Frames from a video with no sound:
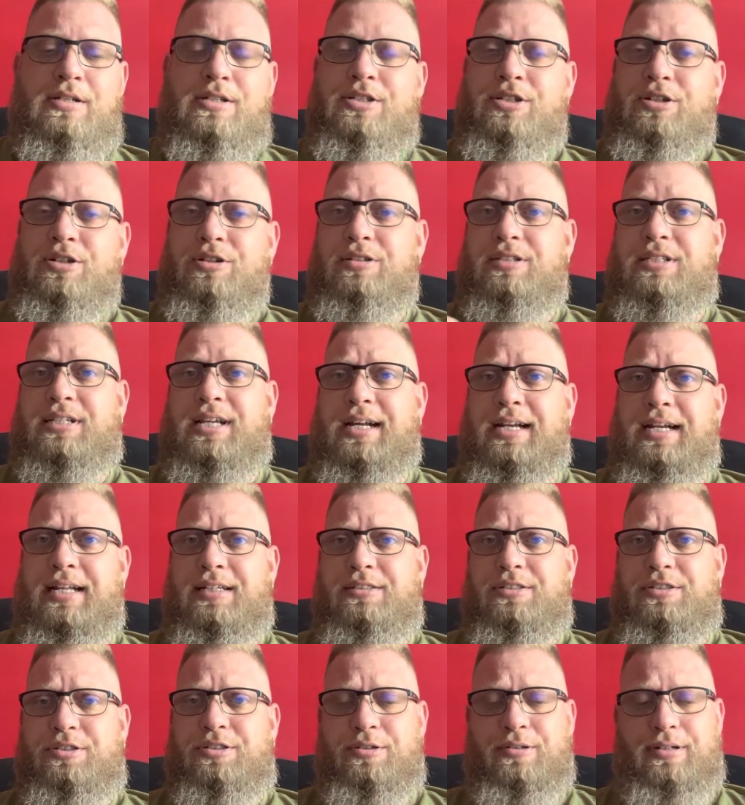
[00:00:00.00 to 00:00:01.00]
So let's get
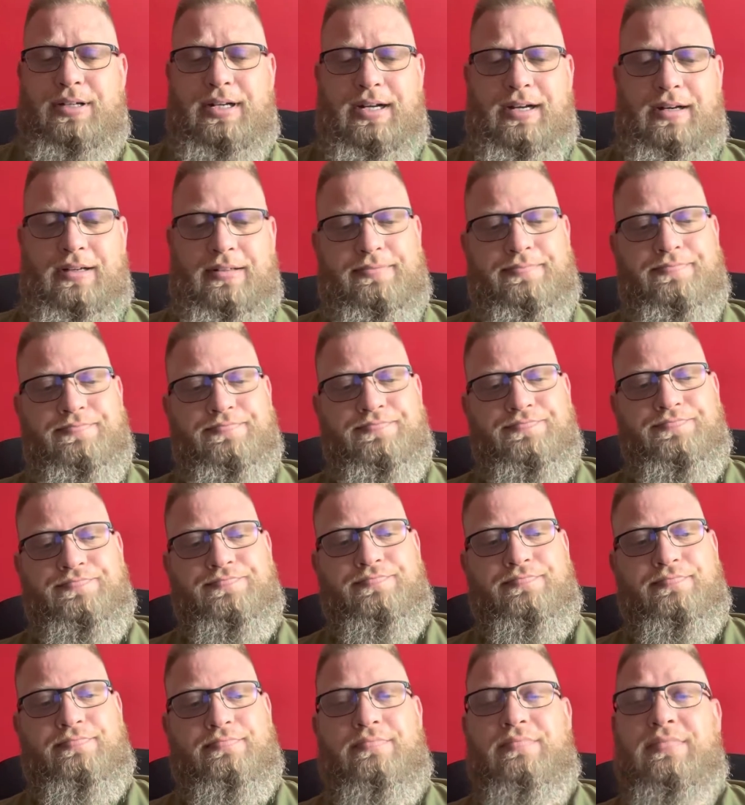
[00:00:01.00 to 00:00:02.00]
into it here.
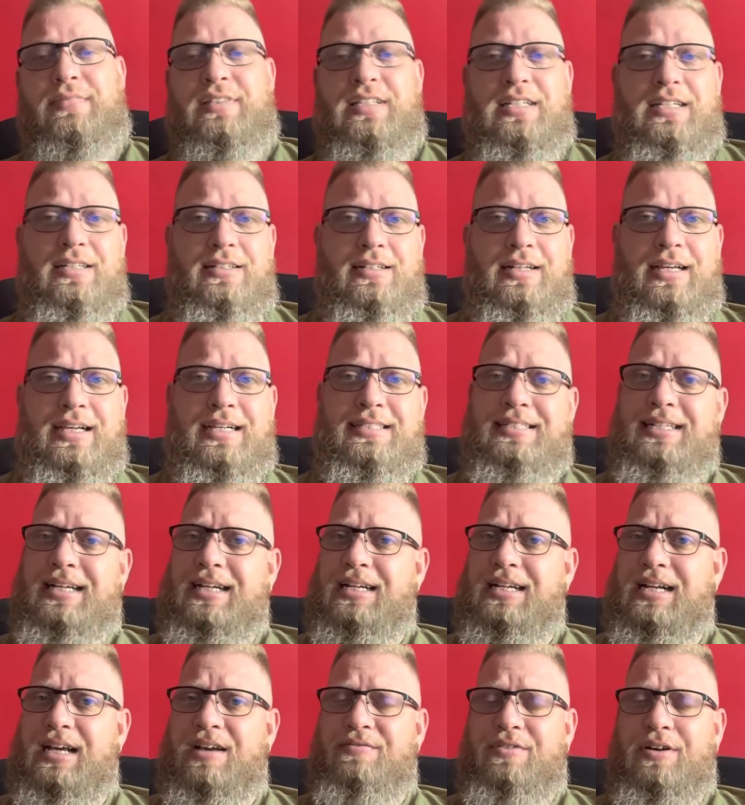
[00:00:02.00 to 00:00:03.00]
Like I
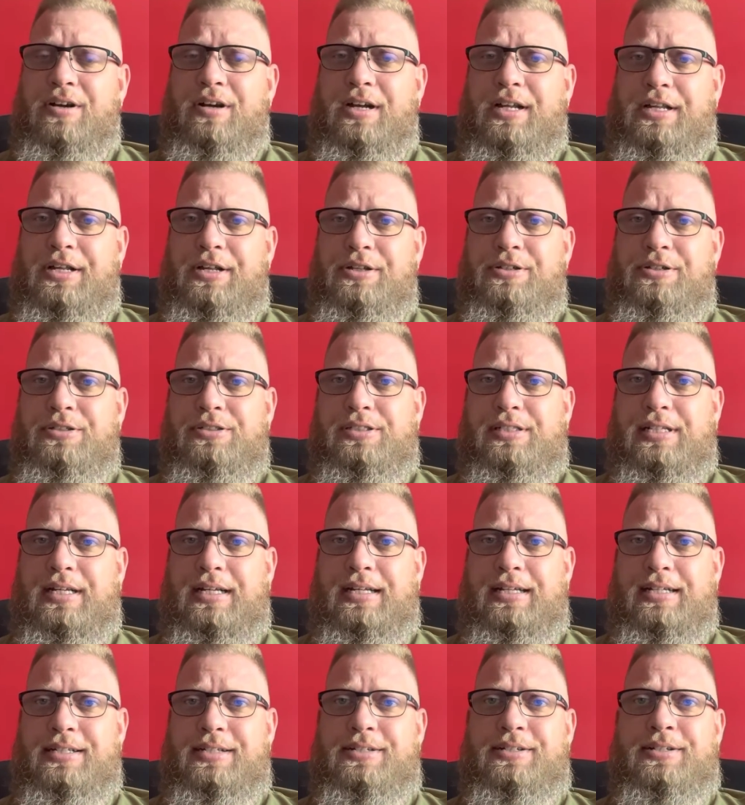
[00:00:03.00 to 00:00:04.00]
said, I've already used
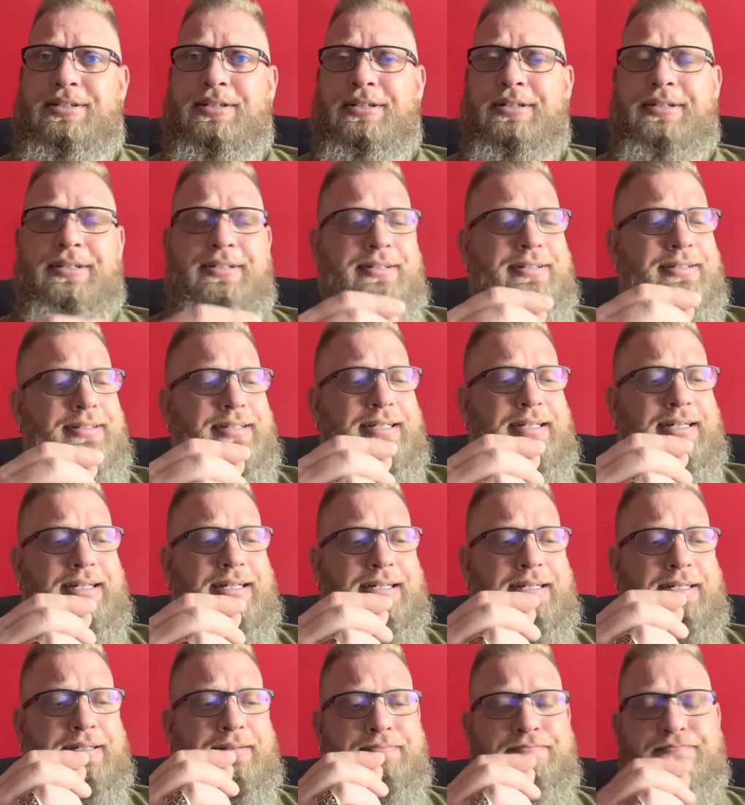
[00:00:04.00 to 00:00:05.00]
his
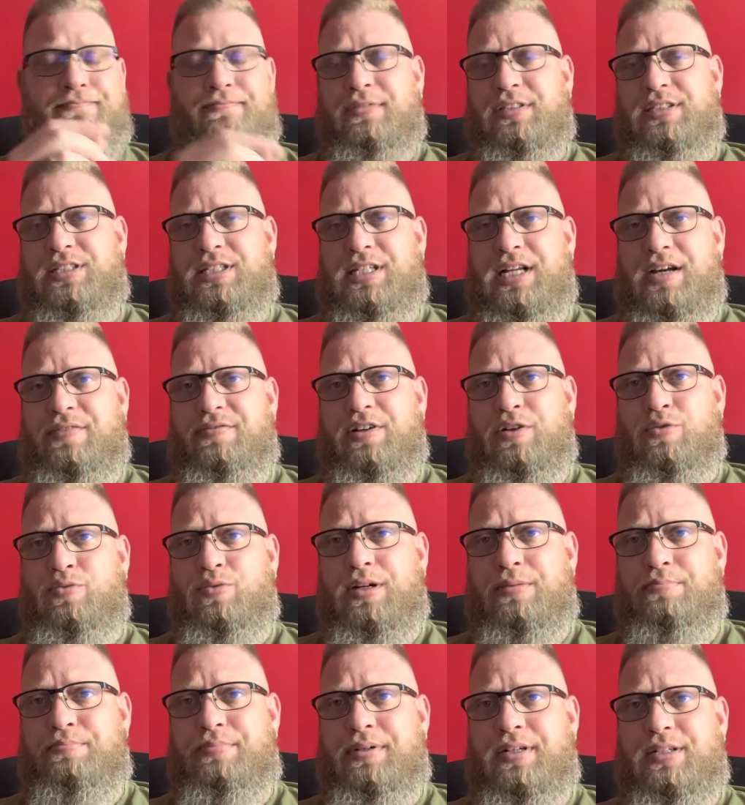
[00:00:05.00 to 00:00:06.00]
um,
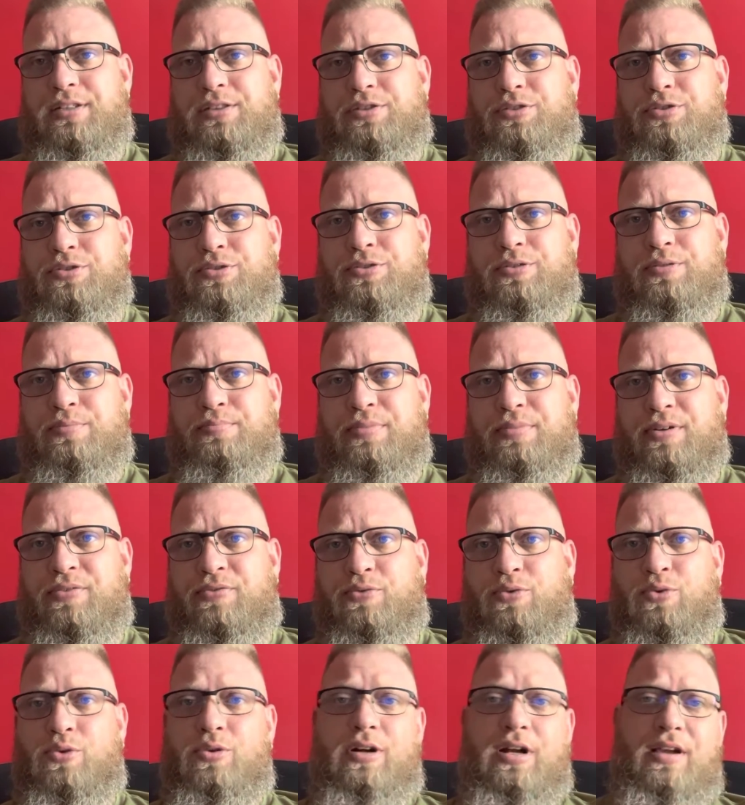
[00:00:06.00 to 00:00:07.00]
7-in-1 beard tool
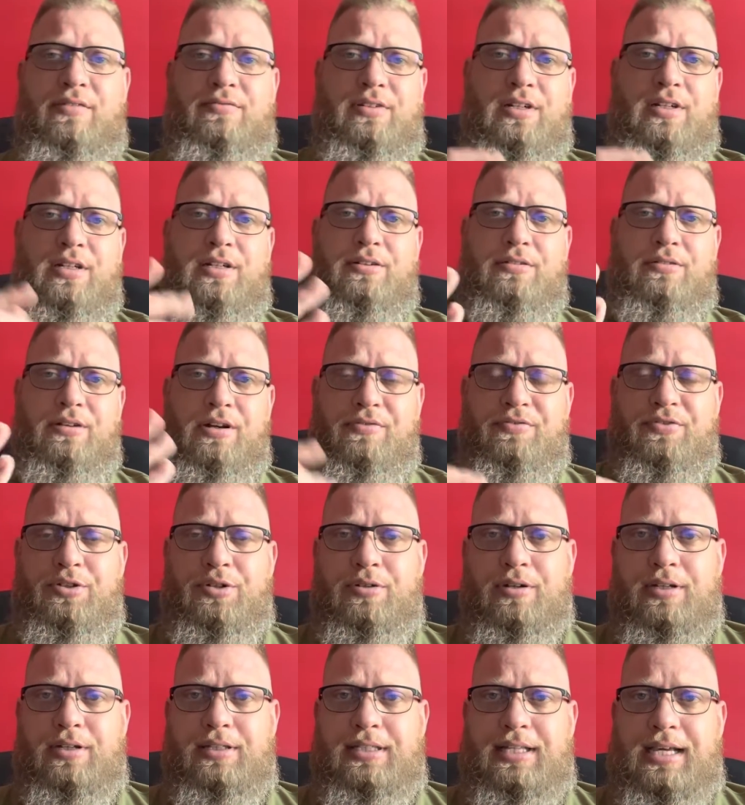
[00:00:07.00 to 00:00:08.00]
before. I've done a
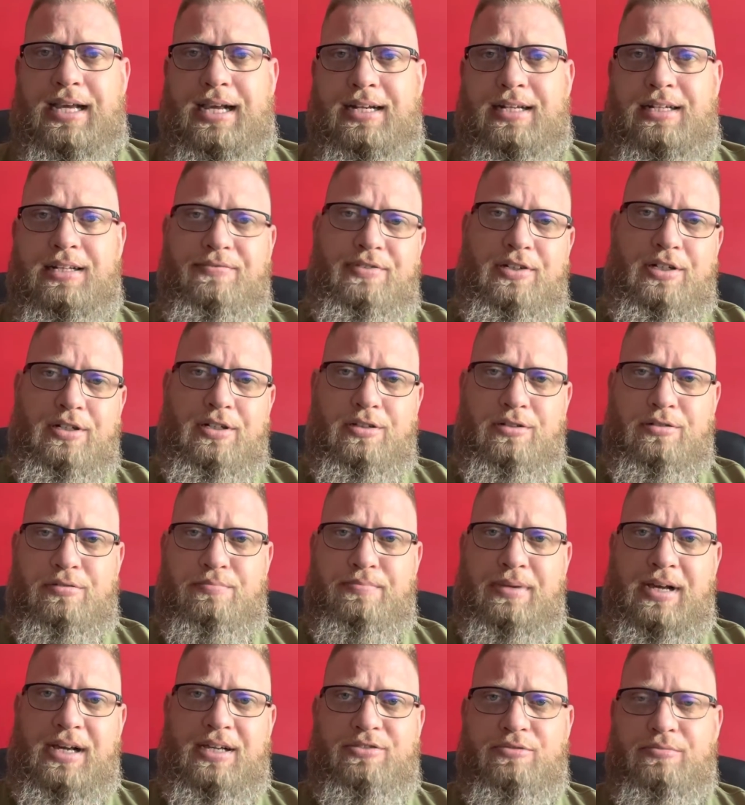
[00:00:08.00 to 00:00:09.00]
review on that. If you look
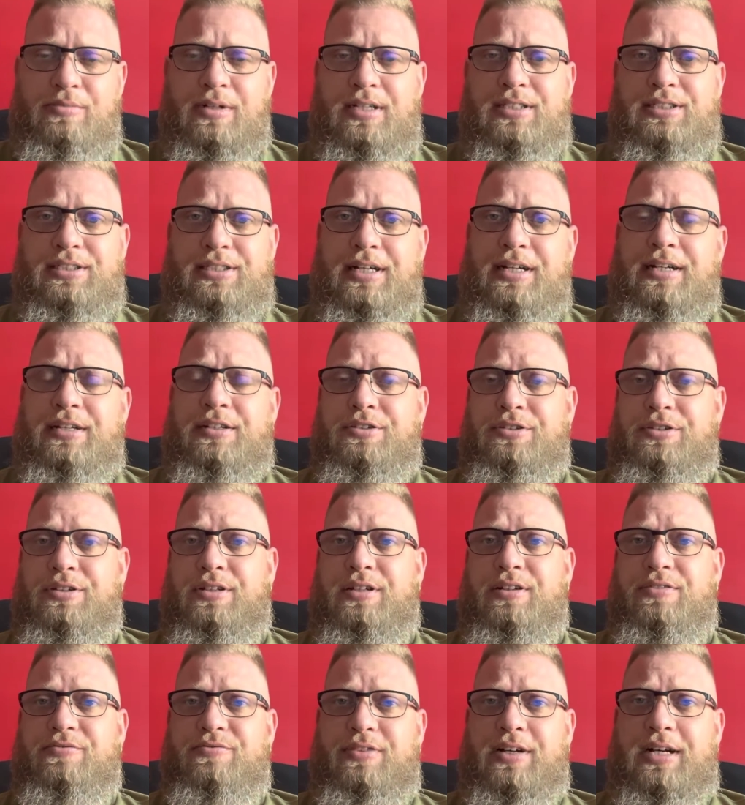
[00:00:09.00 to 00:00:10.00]
back through my channel, you
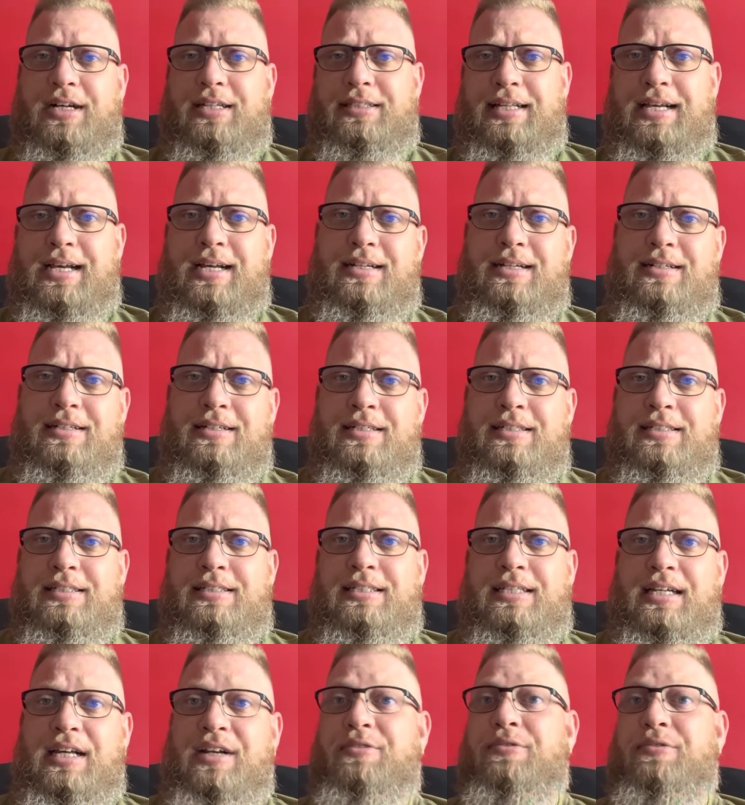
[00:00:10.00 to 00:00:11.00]
can find that
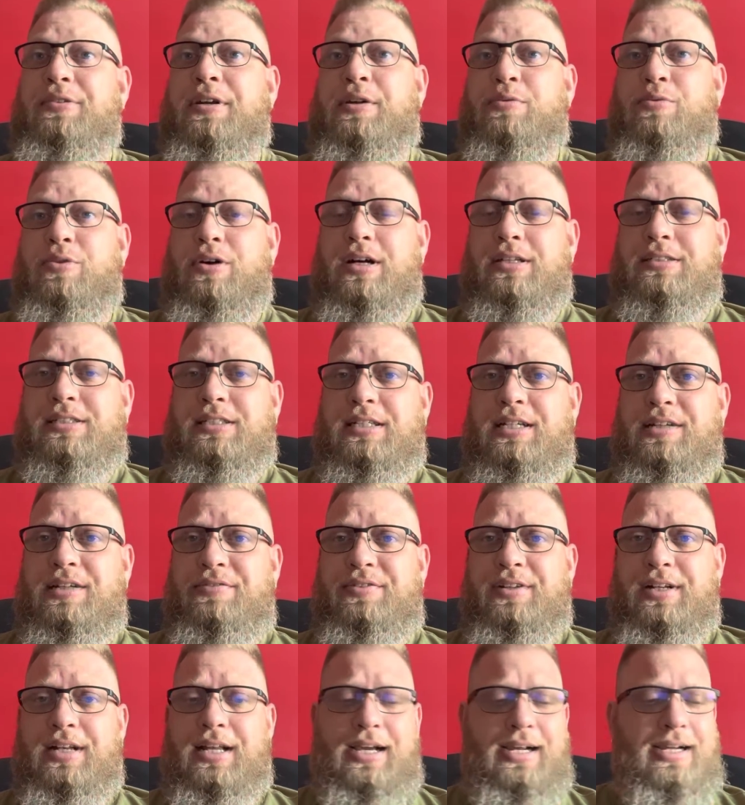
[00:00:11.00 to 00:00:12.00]
and rewatch it
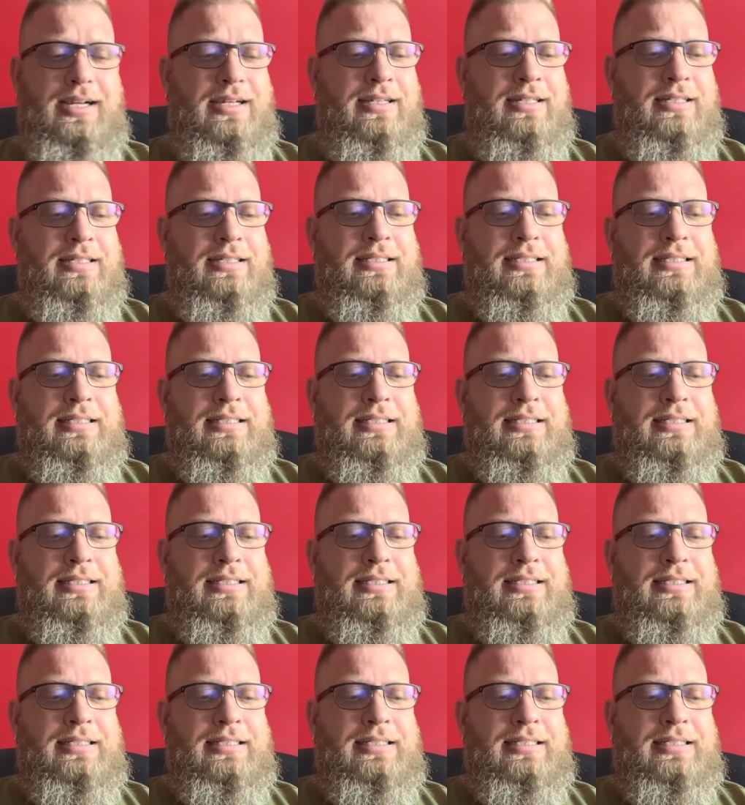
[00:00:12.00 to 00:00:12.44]
if you like.